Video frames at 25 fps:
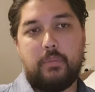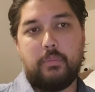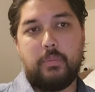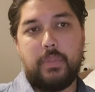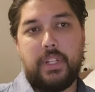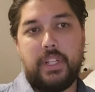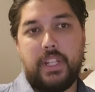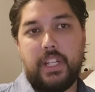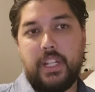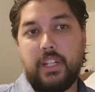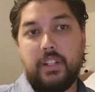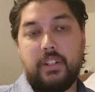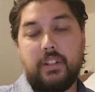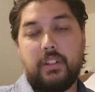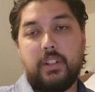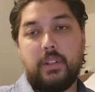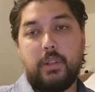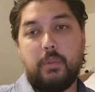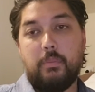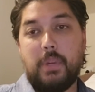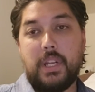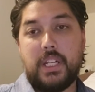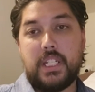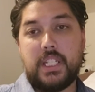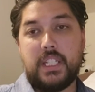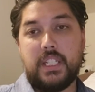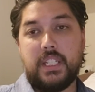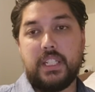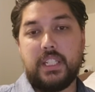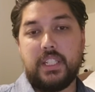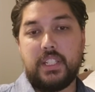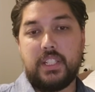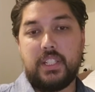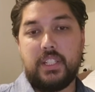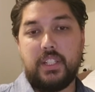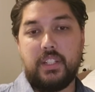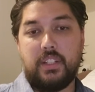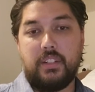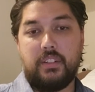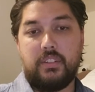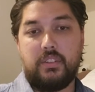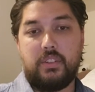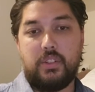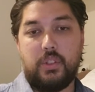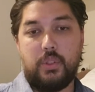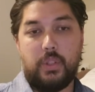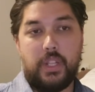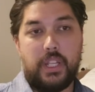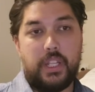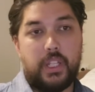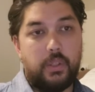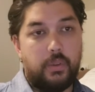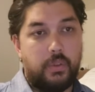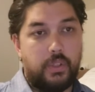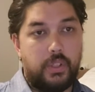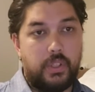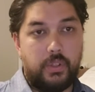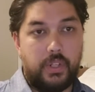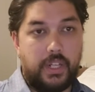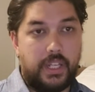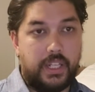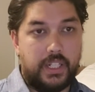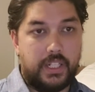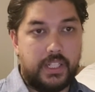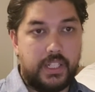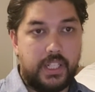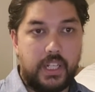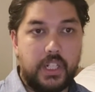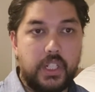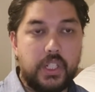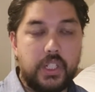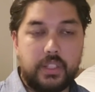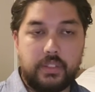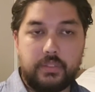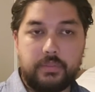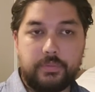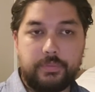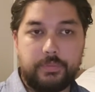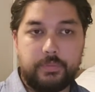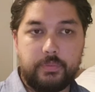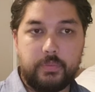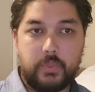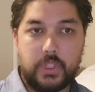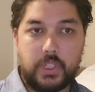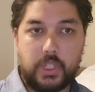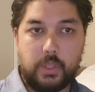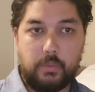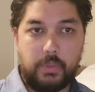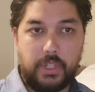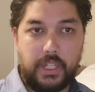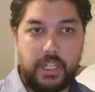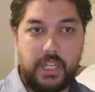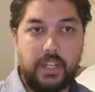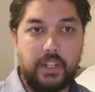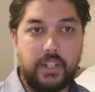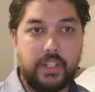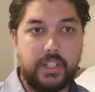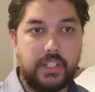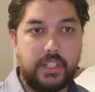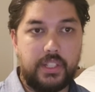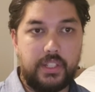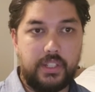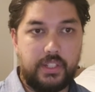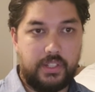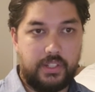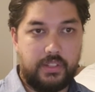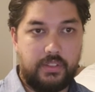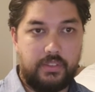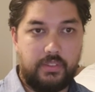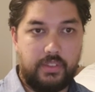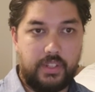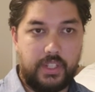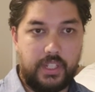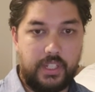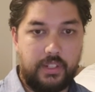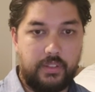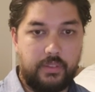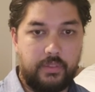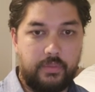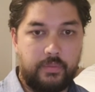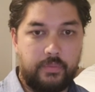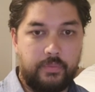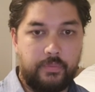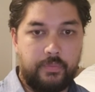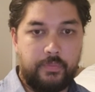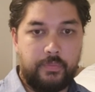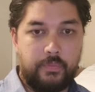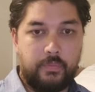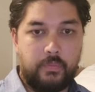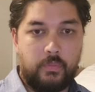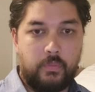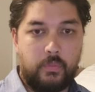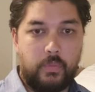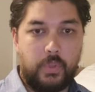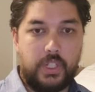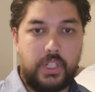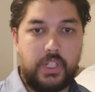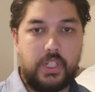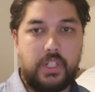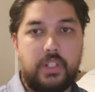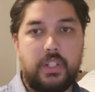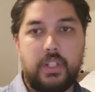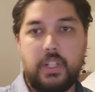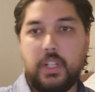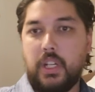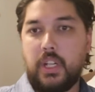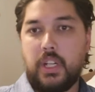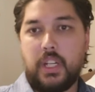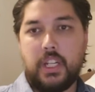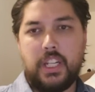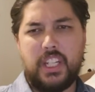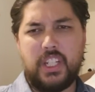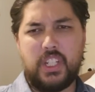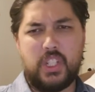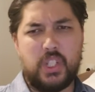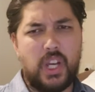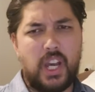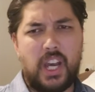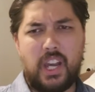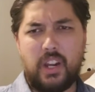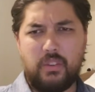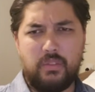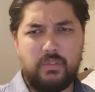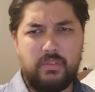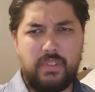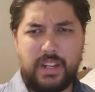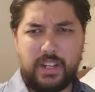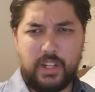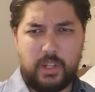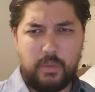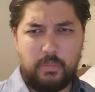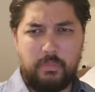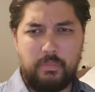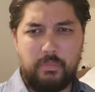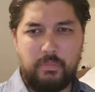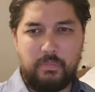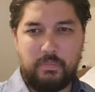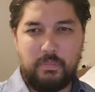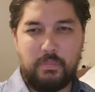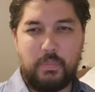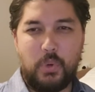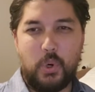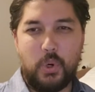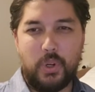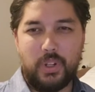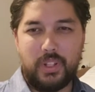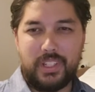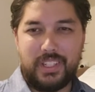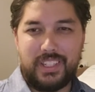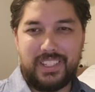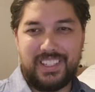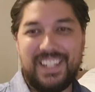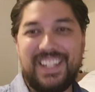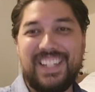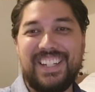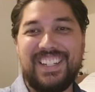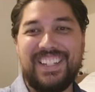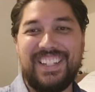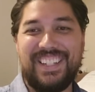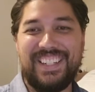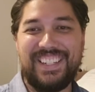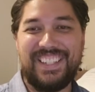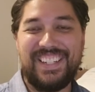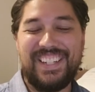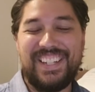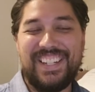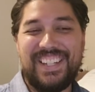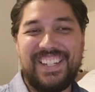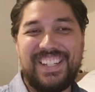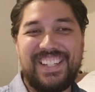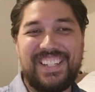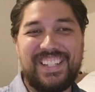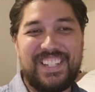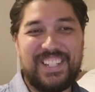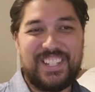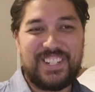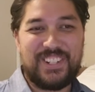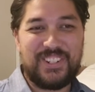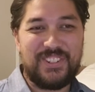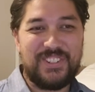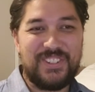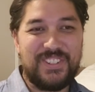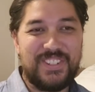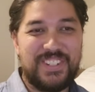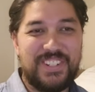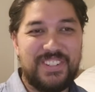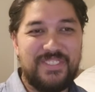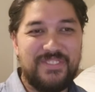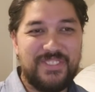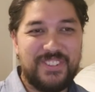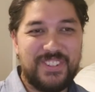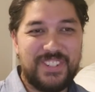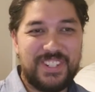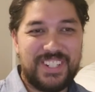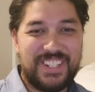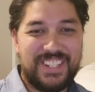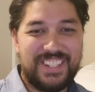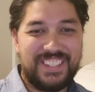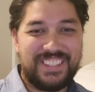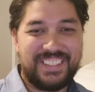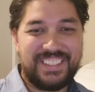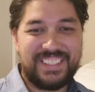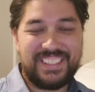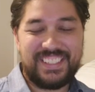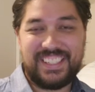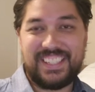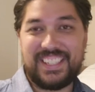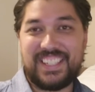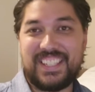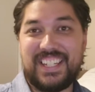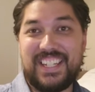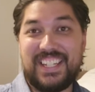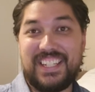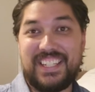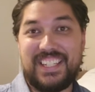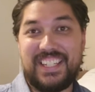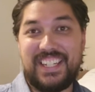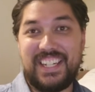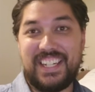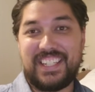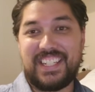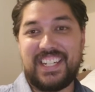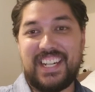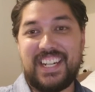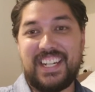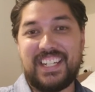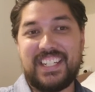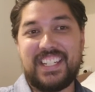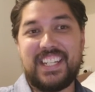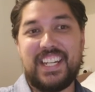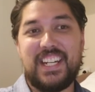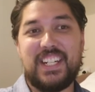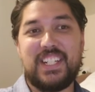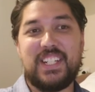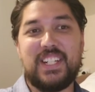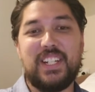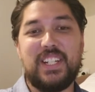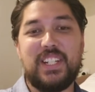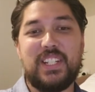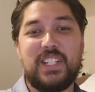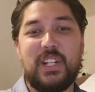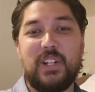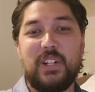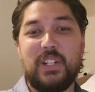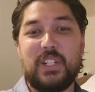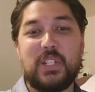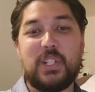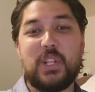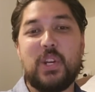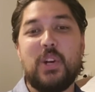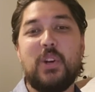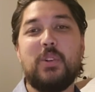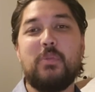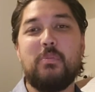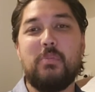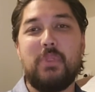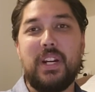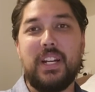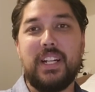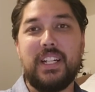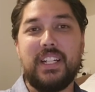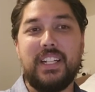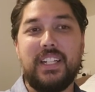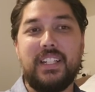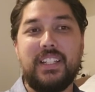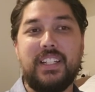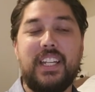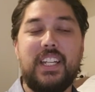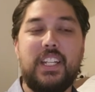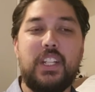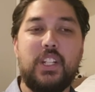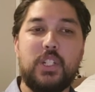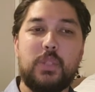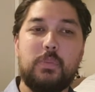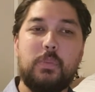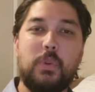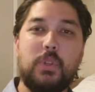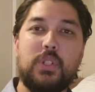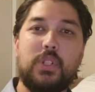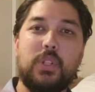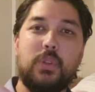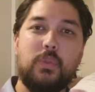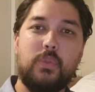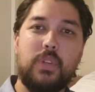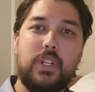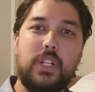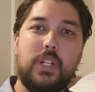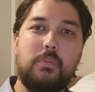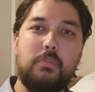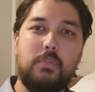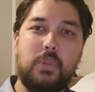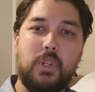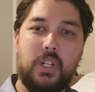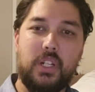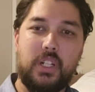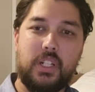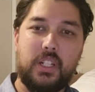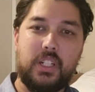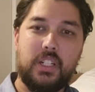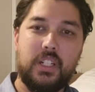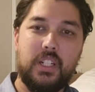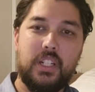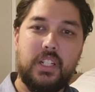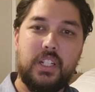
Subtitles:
And then the best thing is to do like you would do annotation with somebody else's thing, which is taught very poorly in schools, unfortunately, because they teach annotation as though it's code breaking, like you're supposed to read a book